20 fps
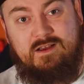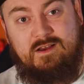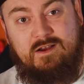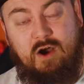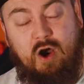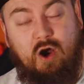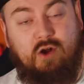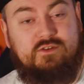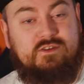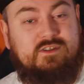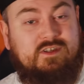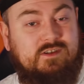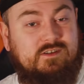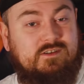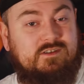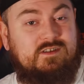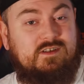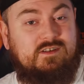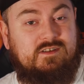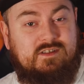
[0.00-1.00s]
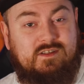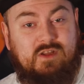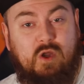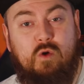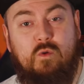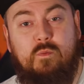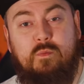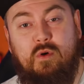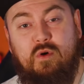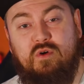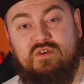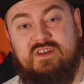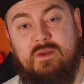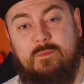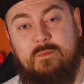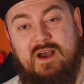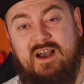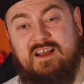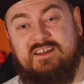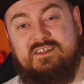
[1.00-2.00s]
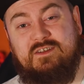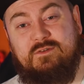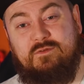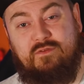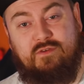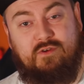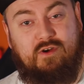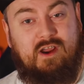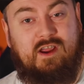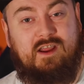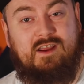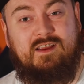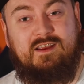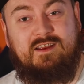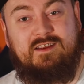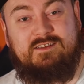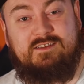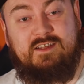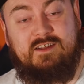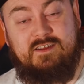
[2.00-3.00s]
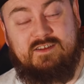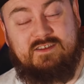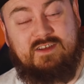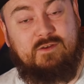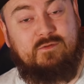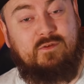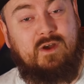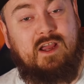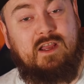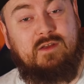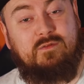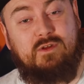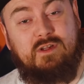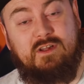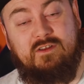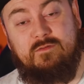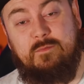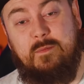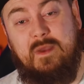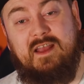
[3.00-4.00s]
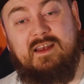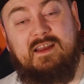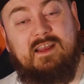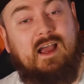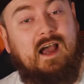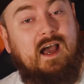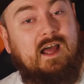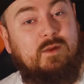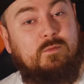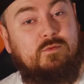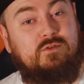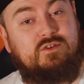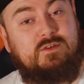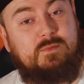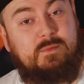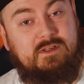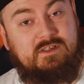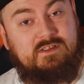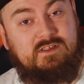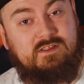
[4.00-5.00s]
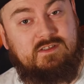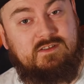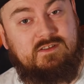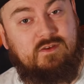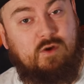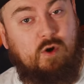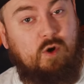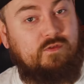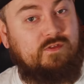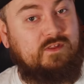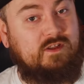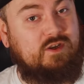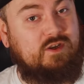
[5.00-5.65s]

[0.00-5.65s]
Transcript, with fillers: hunters still pose a massive threat to the survival of many animal species on the